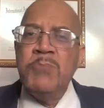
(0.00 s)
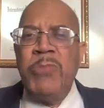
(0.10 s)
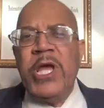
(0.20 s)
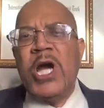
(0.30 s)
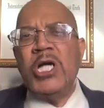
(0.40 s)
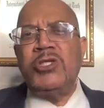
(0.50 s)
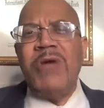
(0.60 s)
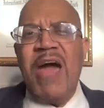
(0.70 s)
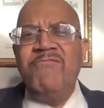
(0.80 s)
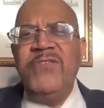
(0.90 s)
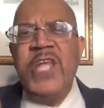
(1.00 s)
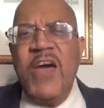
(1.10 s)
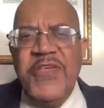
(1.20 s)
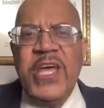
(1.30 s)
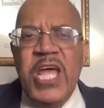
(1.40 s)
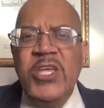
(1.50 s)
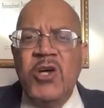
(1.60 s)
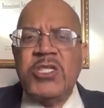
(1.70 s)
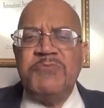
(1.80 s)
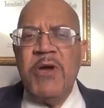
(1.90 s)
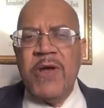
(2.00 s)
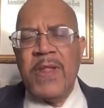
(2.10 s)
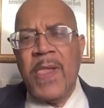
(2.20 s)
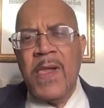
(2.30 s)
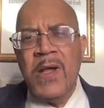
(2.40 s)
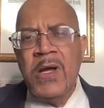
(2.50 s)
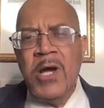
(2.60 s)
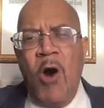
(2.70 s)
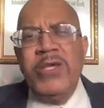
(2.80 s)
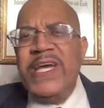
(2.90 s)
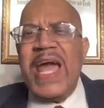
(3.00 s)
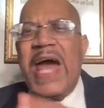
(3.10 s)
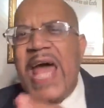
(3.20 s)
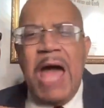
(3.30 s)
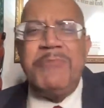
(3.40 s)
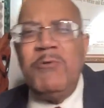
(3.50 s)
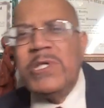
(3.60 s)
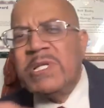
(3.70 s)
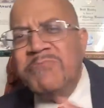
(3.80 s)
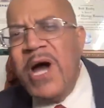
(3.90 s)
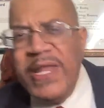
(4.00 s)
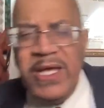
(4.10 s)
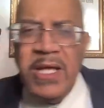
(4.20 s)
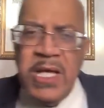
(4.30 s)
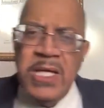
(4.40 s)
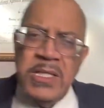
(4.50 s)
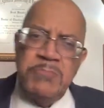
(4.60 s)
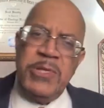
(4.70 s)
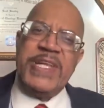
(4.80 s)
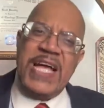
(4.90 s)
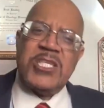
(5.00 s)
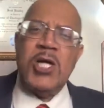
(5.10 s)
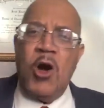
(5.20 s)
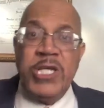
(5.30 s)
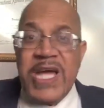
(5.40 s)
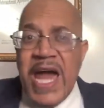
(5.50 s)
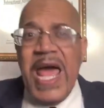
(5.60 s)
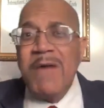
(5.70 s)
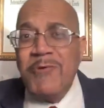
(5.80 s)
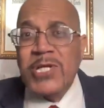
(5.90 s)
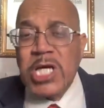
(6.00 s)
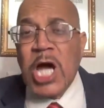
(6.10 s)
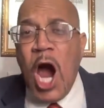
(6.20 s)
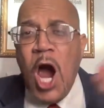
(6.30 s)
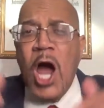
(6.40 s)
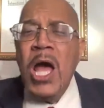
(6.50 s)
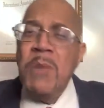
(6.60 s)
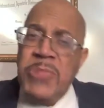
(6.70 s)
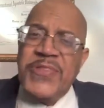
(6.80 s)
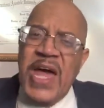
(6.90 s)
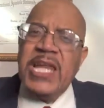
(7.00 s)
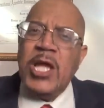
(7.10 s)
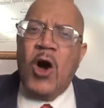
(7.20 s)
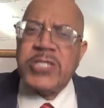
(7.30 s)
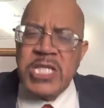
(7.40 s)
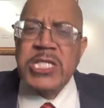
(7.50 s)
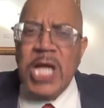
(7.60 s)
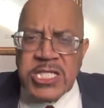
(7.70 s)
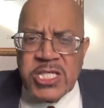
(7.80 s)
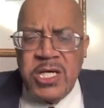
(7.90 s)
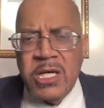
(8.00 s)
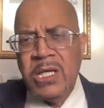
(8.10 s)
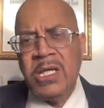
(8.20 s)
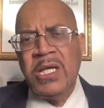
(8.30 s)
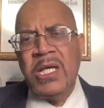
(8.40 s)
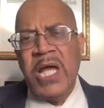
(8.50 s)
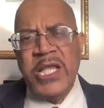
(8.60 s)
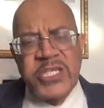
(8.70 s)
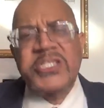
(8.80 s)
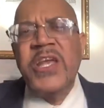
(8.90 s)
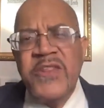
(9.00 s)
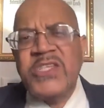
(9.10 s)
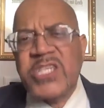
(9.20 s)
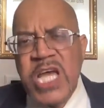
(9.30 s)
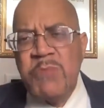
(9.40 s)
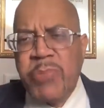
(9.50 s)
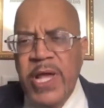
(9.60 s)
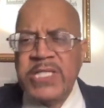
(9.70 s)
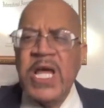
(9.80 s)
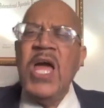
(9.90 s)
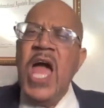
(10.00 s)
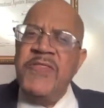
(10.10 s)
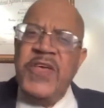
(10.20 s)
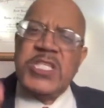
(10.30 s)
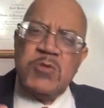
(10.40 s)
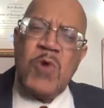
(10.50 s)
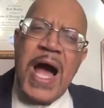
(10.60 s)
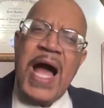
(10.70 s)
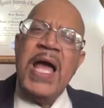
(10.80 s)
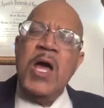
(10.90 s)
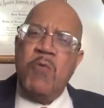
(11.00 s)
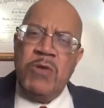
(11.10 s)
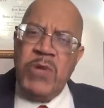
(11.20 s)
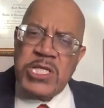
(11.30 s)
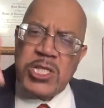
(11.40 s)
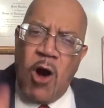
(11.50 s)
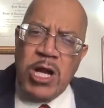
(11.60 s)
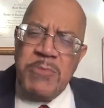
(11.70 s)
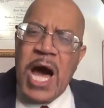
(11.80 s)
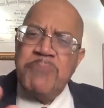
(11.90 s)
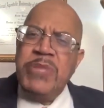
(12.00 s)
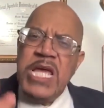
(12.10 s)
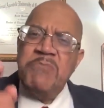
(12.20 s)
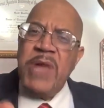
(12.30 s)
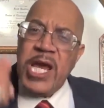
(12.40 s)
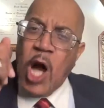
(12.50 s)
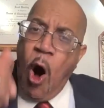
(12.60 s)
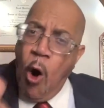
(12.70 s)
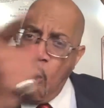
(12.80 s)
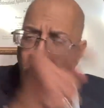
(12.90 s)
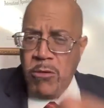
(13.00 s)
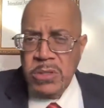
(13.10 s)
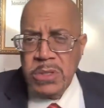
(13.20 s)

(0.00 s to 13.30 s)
Because you have nothing in your spirit. Or oh, you got happy with the money, but that's gone. You got happy with the car, but that lost its luster. And you're still in the same place. And this is why when we're talking about being made whole,